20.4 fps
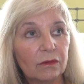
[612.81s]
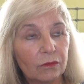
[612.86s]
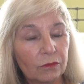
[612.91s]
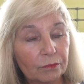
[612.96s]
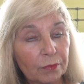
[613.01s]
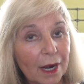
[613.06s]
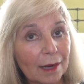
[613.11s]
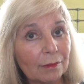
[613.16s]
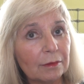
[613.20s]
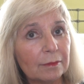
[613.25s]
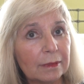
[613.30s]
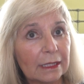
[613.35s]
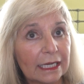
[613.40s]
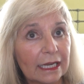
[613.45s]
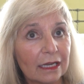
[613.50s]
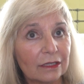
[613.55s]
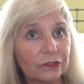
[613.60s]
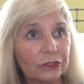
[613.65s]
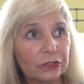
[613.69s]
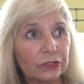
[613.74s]
probably
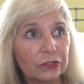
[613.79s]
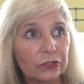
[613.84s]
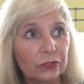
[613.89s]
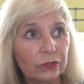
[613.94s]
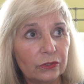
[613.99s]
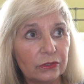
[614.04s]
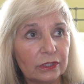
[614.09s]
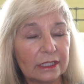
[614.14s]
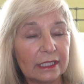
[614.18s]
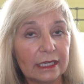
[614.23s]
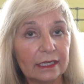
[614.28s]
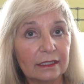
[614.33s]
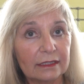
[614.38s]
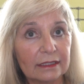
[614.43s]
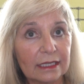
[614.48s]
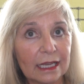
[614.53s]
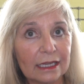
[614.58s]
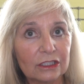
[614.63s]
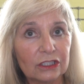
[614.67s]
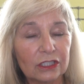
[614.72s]
on Tuesday,
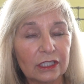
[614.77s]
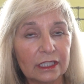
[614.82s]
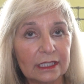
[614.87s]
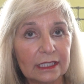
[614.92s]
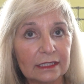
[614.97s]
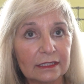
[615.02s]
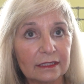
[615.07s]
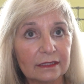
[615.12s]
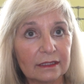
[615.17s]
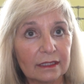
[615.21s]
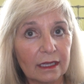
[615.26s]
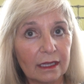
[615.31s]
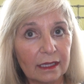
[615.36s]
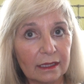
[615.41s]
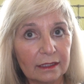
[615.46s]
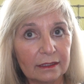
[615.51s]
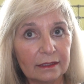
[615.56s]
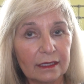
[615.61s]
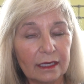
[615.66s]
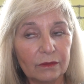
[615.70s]
because actually this is a
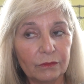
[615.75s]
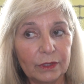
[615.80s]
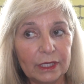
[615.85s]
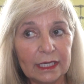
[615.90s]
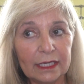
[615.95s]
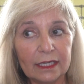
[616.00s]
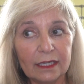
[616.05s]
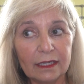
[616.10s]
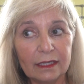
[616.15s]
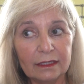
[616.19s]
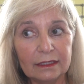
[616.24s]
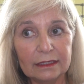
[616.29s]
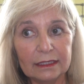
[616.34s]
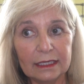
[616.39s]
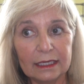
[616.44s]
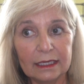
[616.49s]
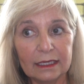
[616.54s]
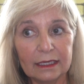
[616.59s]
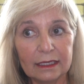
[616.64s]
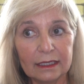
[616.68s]
holiday weekend,
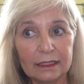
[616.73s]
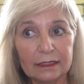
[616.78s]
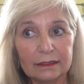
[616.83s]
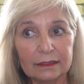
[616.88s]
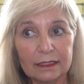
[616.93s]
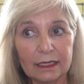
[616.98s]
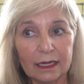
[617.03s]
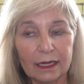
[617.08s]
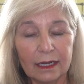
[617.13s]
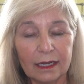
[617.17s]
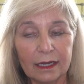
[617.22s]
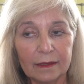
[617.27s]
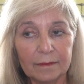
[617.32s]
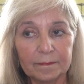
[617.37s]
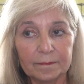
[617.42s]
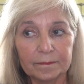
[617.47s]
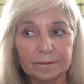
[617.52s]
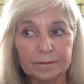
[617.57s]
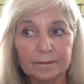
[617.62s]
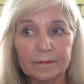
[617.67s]

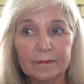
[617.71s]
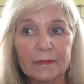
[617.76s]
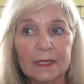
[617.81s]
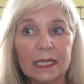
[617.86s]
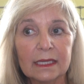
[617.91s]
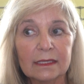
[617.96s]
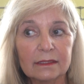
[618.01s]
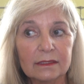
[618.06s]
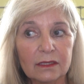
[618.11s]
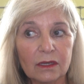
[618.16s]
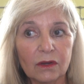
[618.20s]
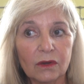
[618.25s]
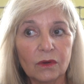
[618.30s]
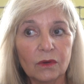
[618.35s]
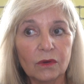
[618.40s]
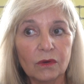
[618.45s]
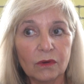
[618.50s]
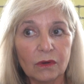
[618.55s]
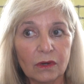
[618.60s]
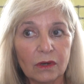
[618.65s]
and
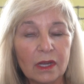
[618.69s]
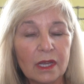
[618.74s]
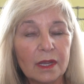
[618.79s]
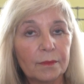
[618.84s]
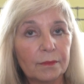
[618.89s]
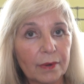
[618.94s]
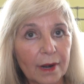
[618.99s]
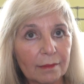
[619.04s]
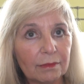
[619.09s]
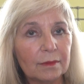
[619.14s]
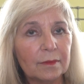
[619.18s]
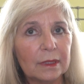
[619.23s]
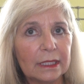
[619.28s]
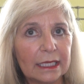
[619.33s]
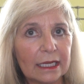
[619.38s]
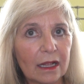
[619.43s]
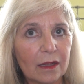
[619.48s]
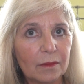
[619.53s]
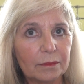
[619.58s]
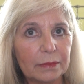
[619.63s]
so
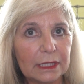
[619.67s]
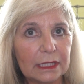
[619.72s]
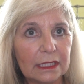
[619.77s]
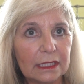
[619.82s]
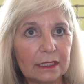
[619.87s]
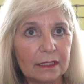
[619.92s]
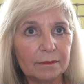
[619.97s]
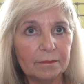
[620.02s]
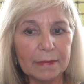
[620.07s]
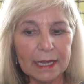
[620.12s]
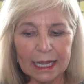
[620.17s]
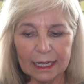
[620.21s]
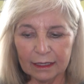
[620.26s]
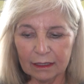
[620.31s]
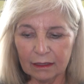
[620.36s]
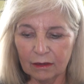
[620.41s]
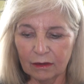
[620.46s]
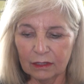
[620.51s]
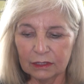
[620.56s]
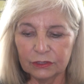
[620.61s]
probably I'll be
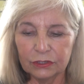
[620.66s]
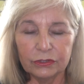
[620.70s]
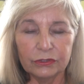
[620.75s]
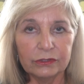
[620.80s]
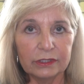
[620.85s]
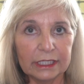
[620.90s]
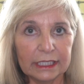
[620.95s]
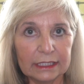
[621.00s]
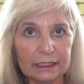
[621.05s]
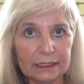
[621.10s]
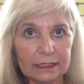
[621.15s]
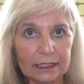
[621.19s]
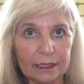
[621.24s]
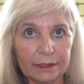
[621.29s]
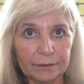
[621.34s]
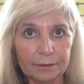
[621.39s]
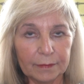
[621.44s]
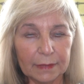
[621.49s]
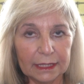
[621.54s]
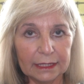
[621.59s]
back on Tuesday instead
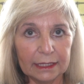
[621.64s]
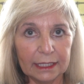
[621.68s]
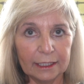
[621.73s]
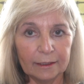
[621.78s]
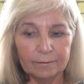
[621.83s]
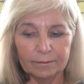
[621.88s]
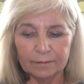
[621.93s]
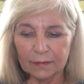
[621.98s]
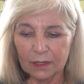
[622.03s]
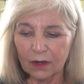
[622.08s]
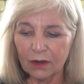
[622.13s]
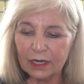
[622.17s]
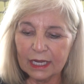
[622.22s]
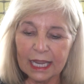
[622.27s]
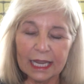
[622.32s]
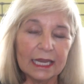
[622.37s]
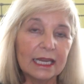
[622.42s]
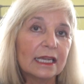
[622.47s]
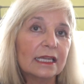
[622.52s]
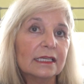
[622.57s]
of Monday.
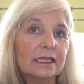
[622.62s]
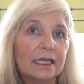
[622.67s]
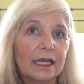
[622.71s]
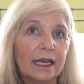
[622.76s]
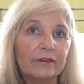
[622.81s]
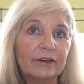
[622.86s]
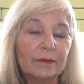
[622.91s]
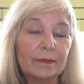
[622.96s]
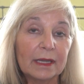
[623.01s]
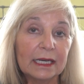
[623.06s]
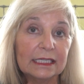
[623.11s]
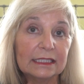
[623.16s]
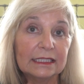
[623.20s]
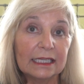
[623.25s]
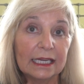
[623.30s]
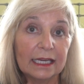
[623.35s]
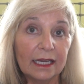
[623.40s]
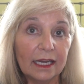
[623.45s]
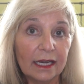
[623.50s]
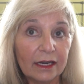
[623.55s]
Okay, everybody
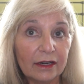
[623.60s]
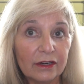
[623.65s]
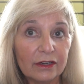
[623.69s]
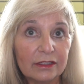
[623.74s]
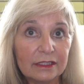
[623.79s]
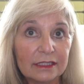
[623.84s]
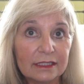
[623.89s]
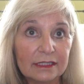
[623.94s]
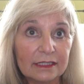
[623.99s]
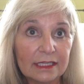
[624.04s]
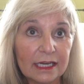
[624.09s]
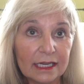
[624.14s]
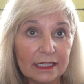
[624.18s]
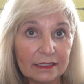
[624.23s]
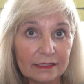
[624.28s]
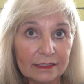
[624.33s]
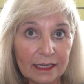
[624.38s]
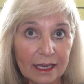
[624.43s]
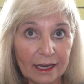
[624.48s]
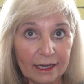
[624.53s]
take care, stay
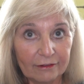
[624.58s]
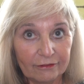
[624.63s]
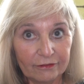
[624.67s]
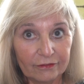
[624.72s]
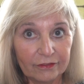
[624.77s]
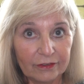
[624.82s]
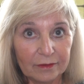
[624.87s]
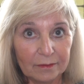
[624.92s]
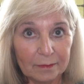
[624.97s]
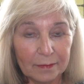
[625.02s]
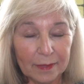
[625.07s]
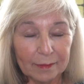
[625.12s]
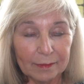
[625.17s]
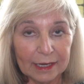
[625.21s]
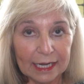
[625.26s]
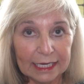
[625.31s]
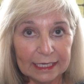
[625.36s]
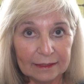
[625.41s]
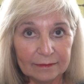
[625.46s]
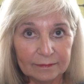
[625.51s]
safe.
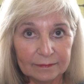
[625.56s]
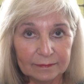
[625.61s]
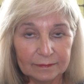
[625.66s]
Bye-bye.